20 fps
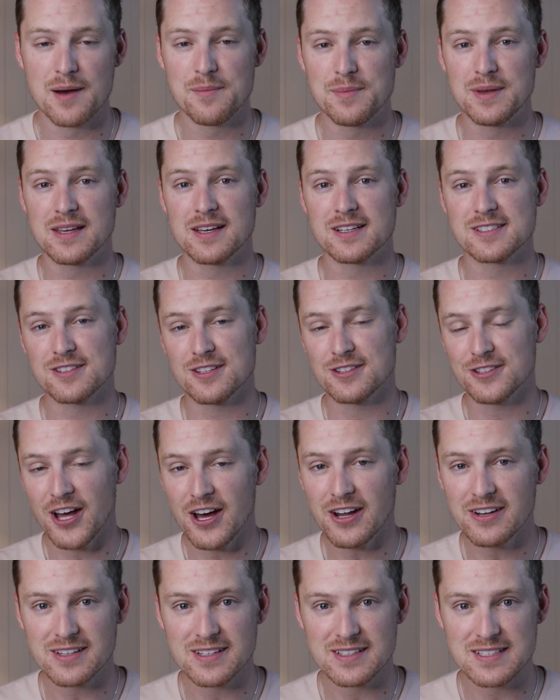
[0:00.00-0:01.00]
because a
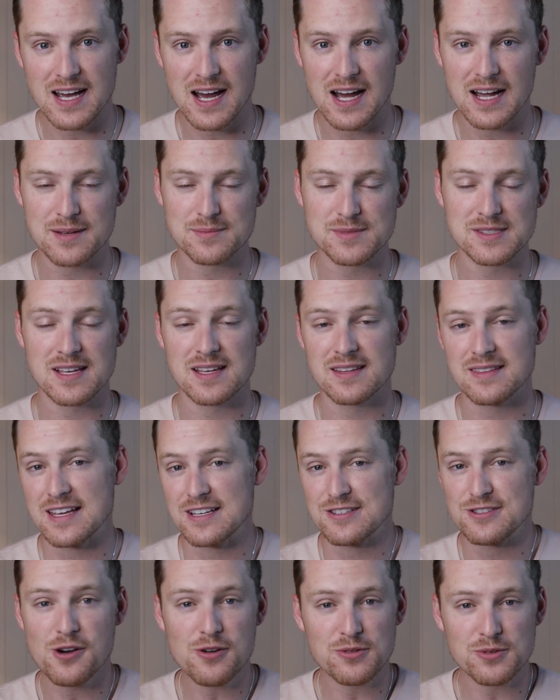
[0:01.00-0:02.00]
lot of the times they
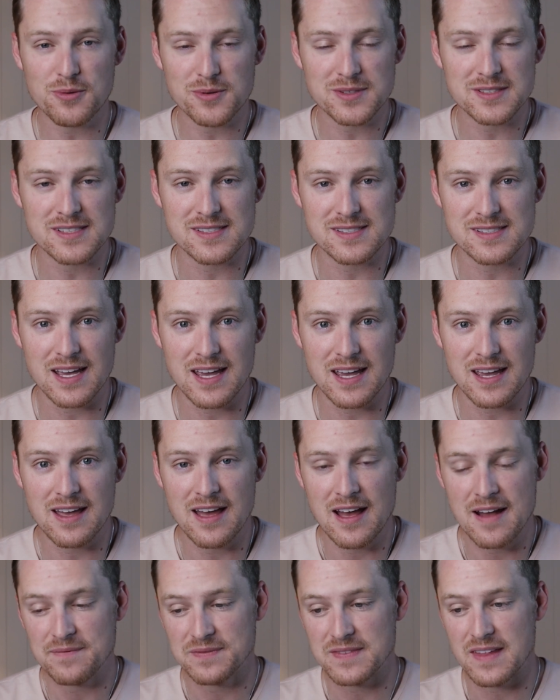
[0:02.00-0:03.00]
don't know what to say
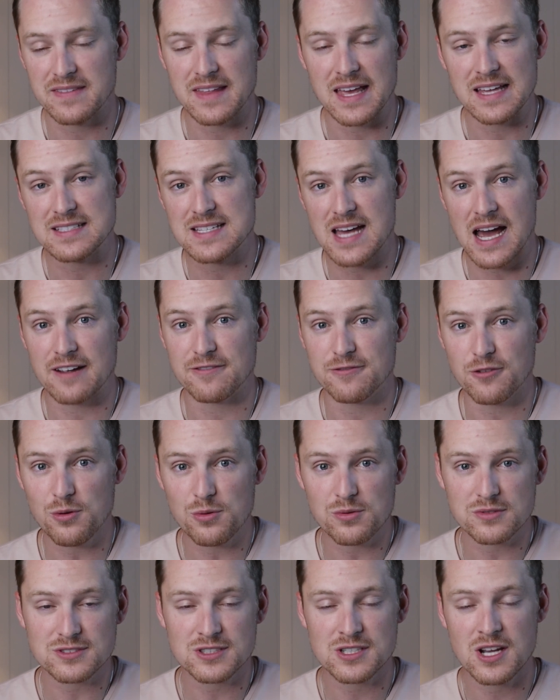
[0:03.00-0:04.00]
and they
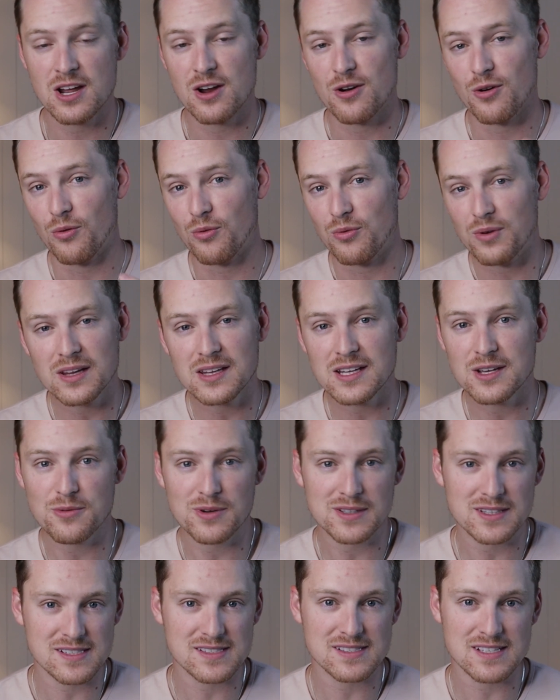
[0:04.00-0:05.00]
divulge really
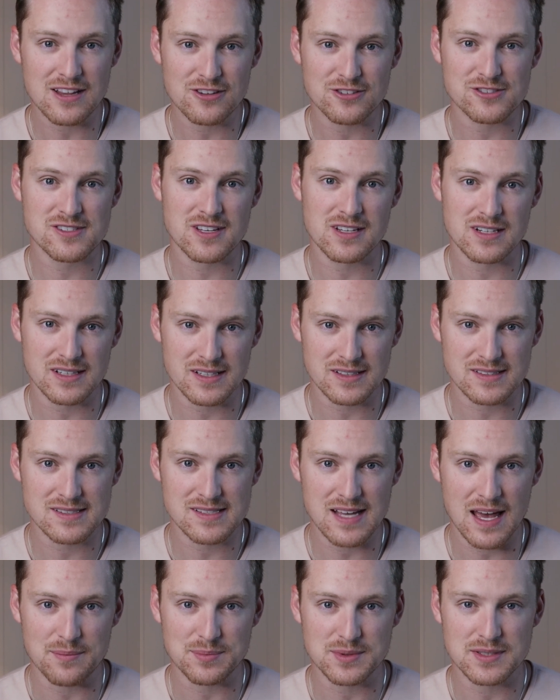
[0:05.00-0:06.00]
what the seller's going to
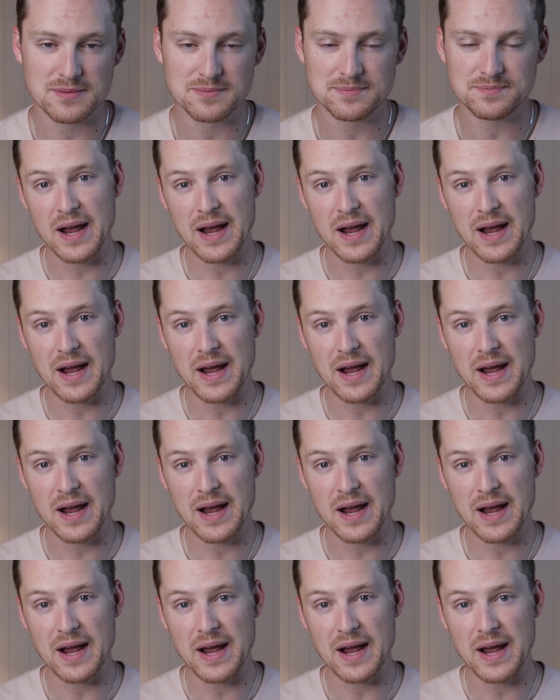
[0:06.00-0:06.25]
accept.